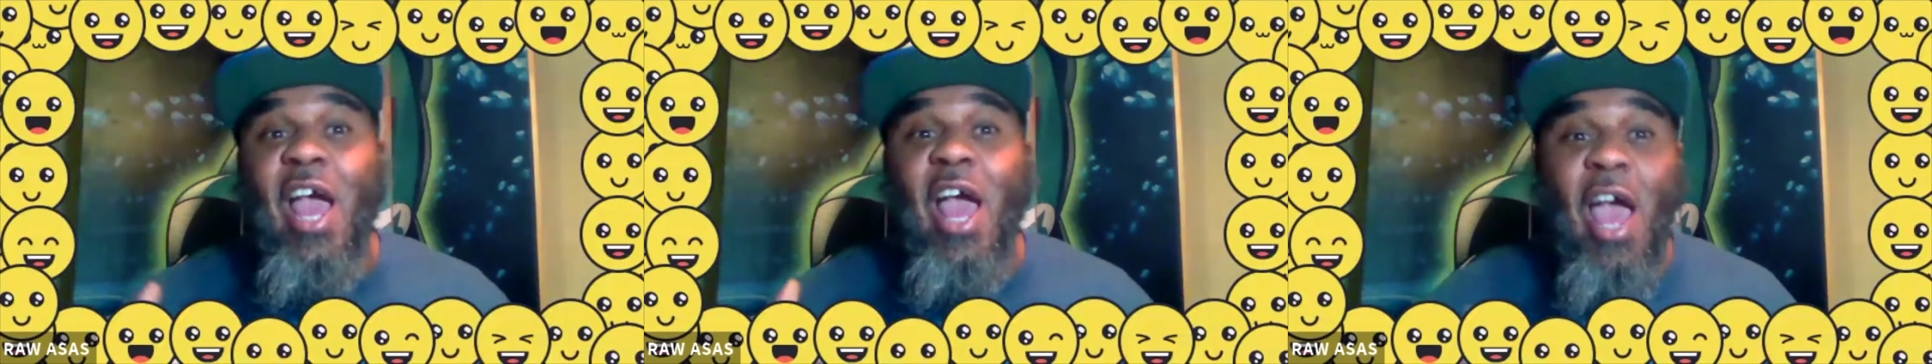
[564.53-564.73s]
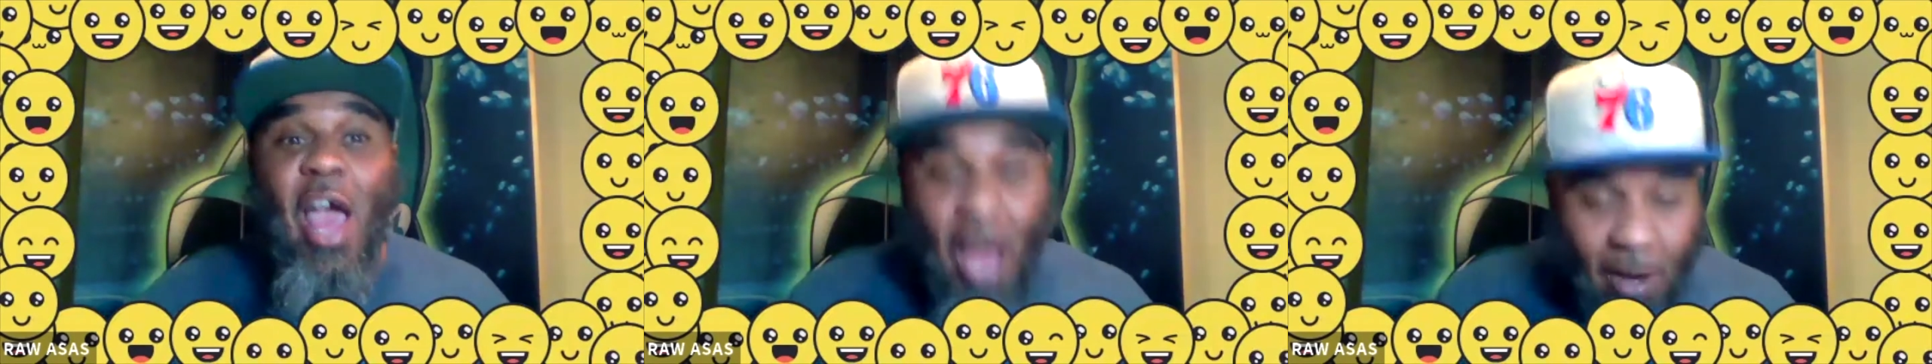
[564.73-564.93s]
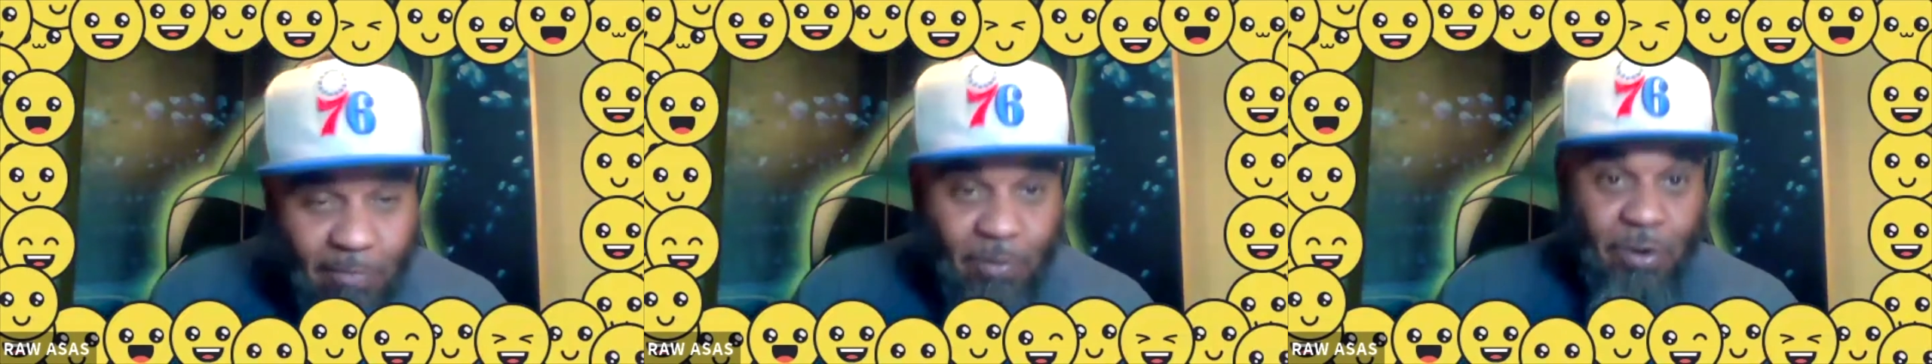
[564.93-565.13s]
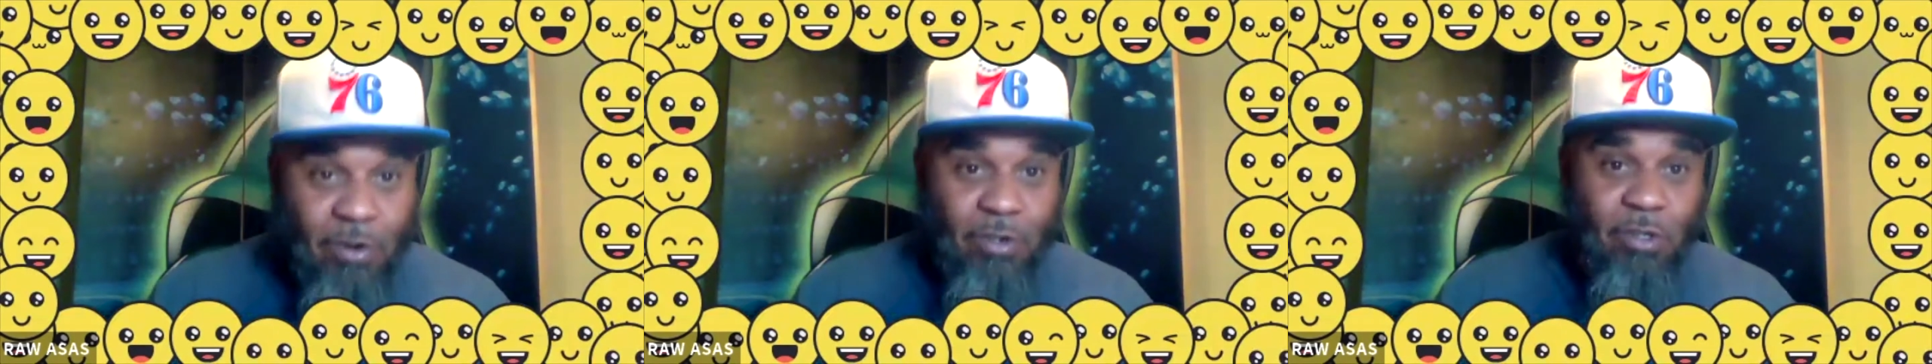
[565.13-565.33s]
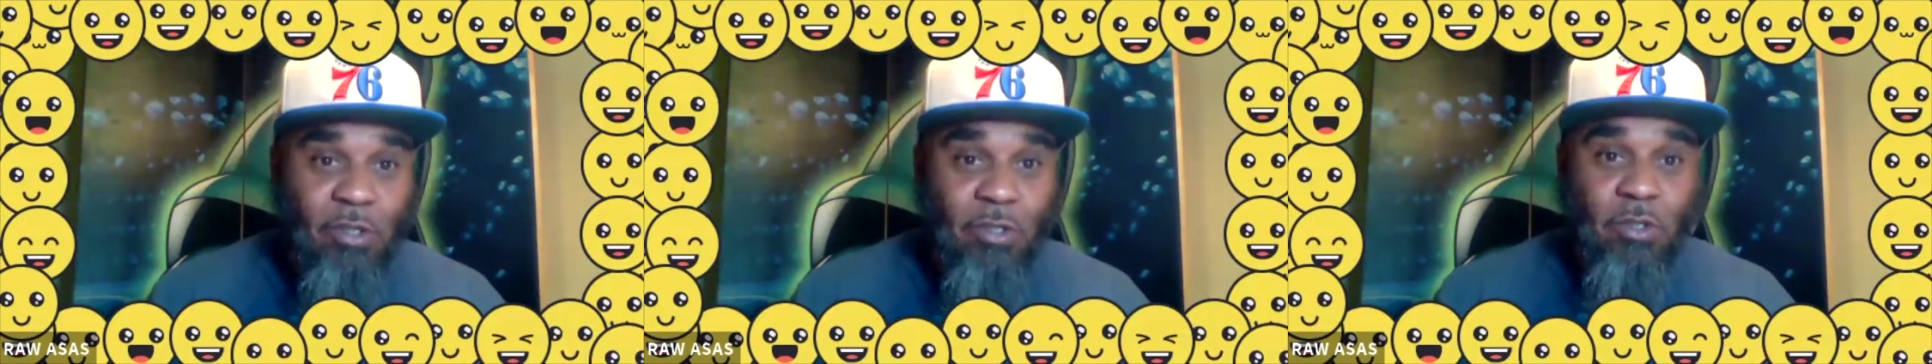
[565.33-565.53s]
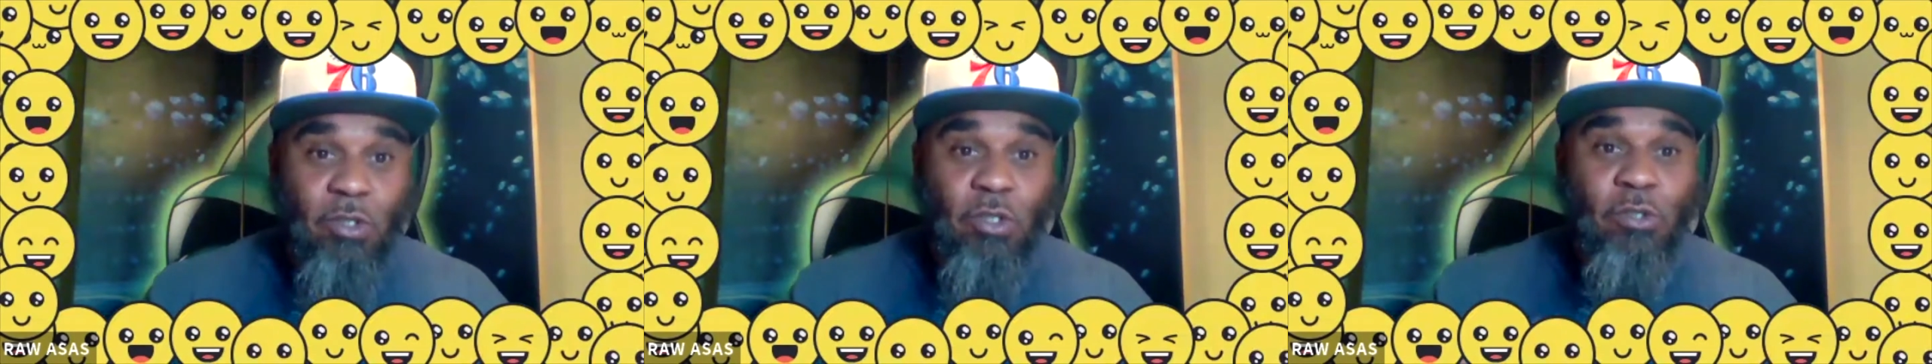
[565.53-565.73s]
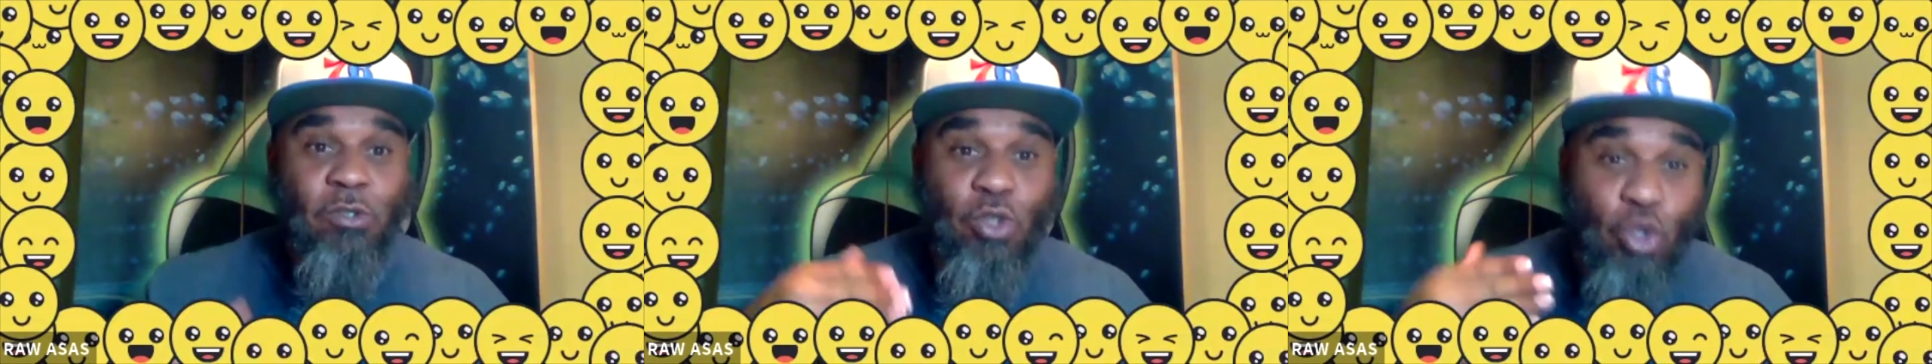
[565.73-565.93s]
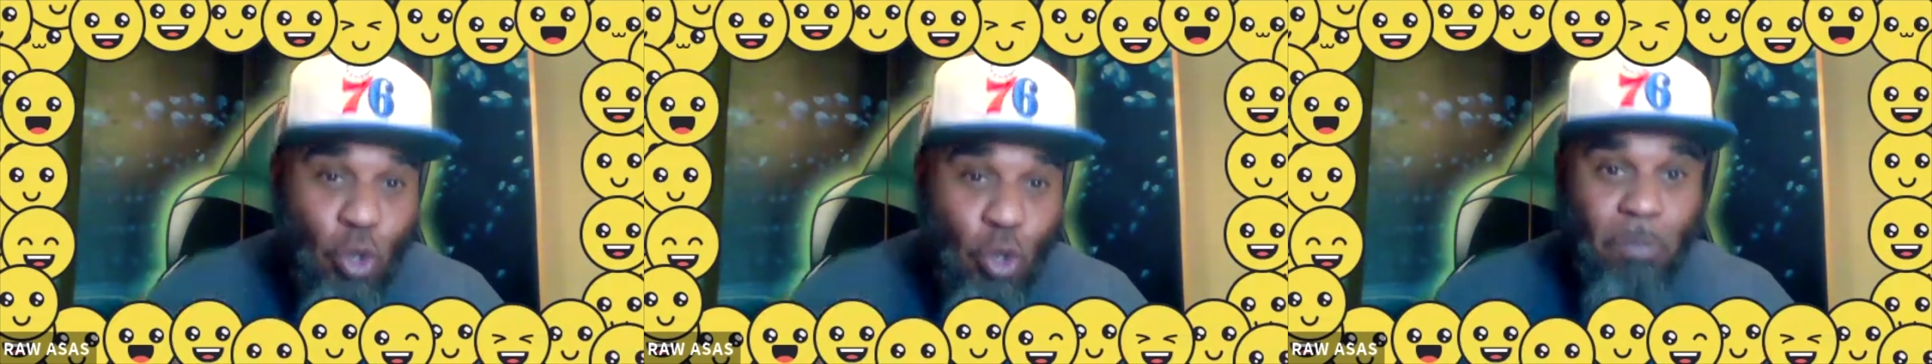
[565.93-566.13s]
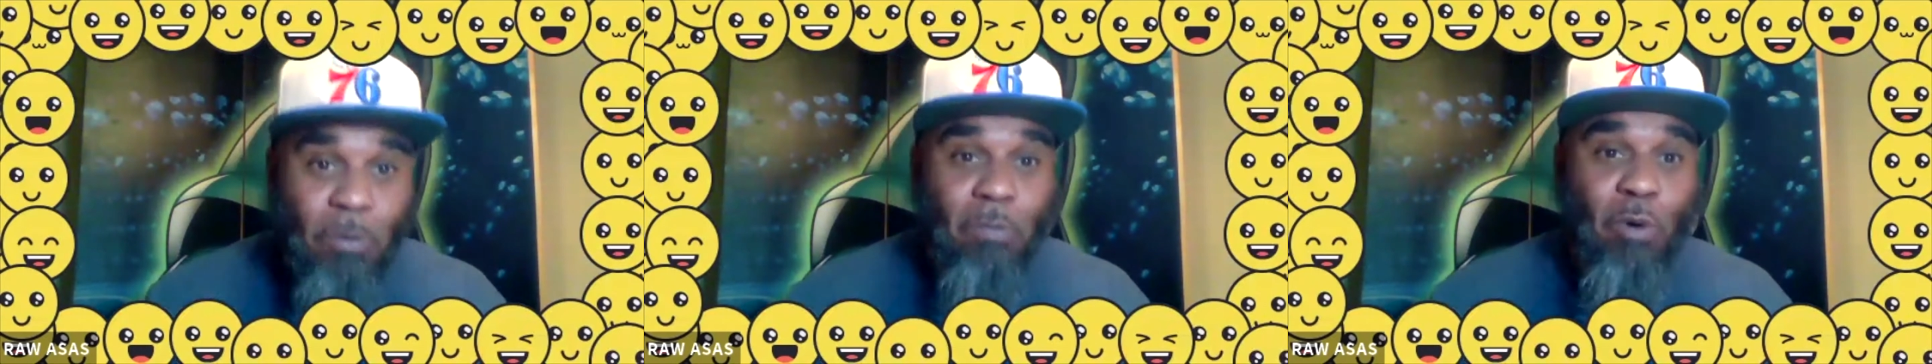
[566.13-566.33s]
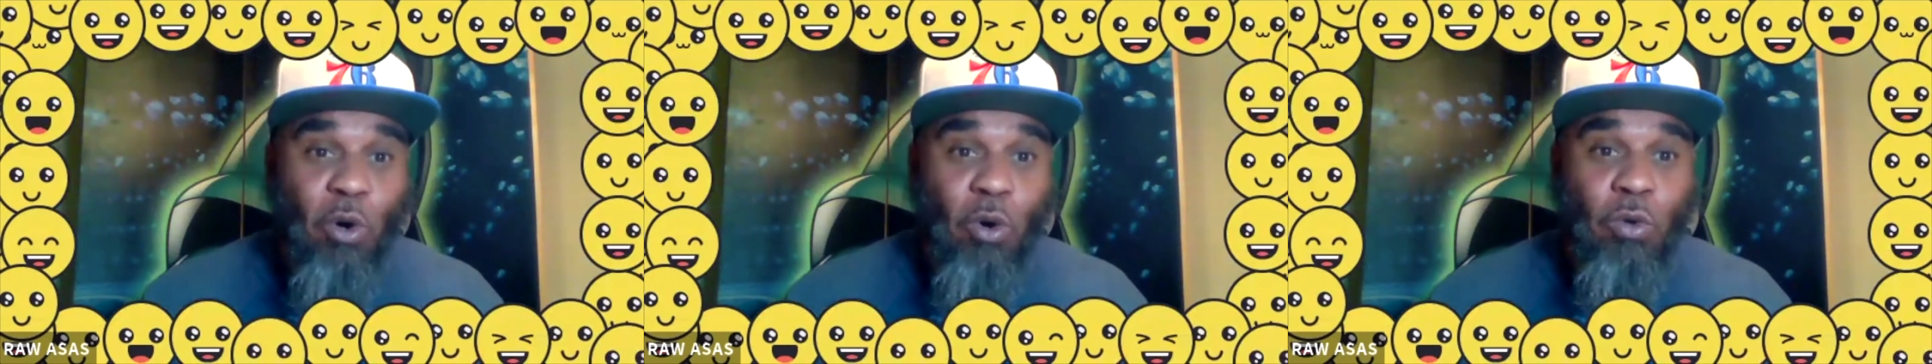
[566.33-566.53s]
ever Super
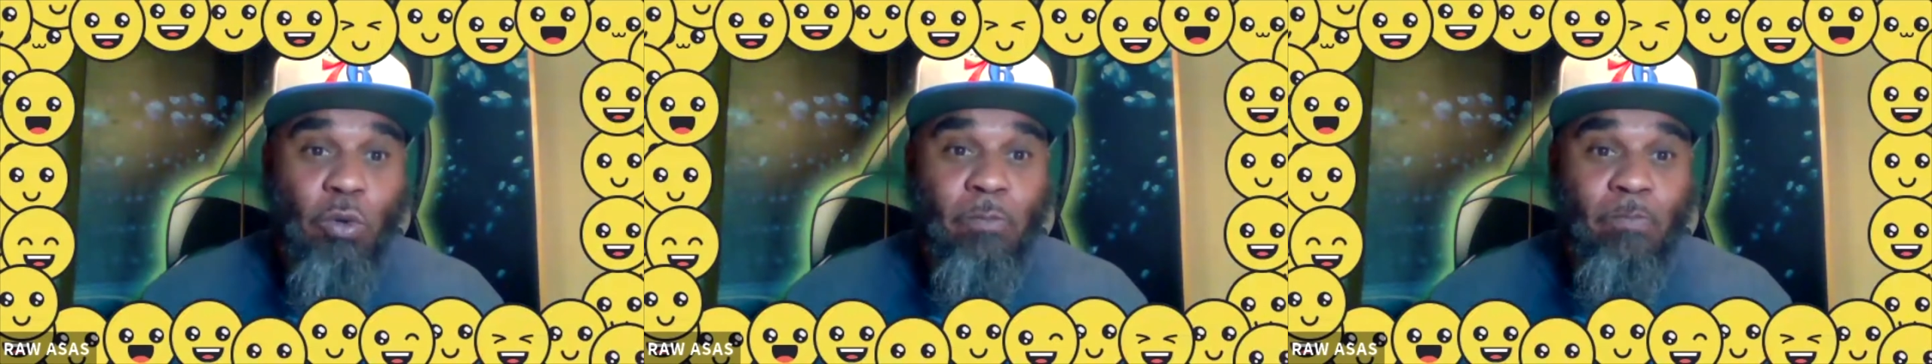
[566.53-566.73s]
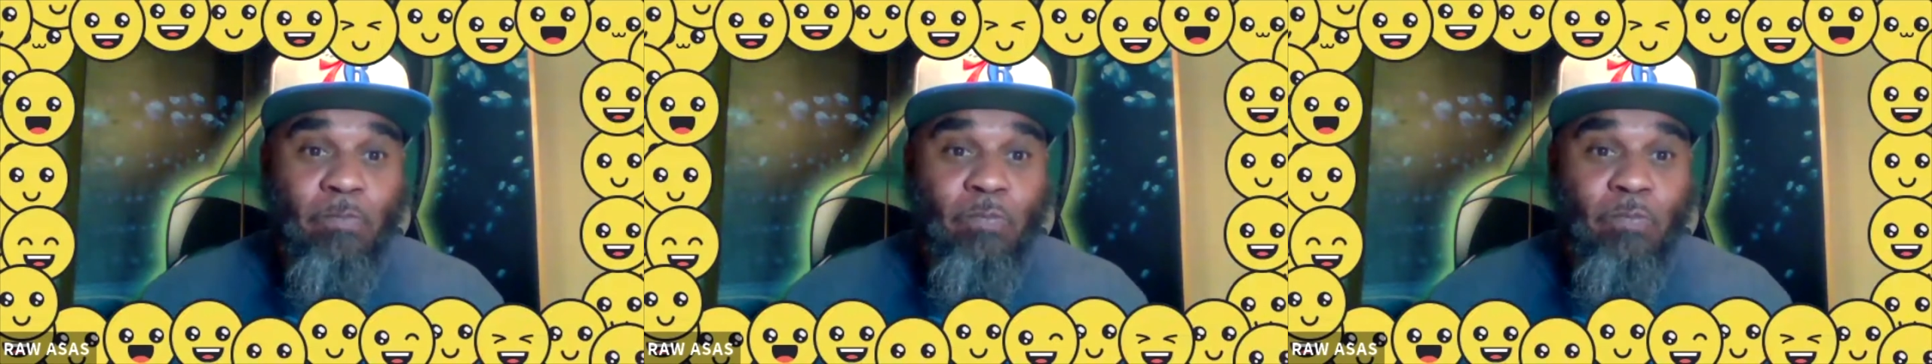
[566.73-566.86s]
Bowl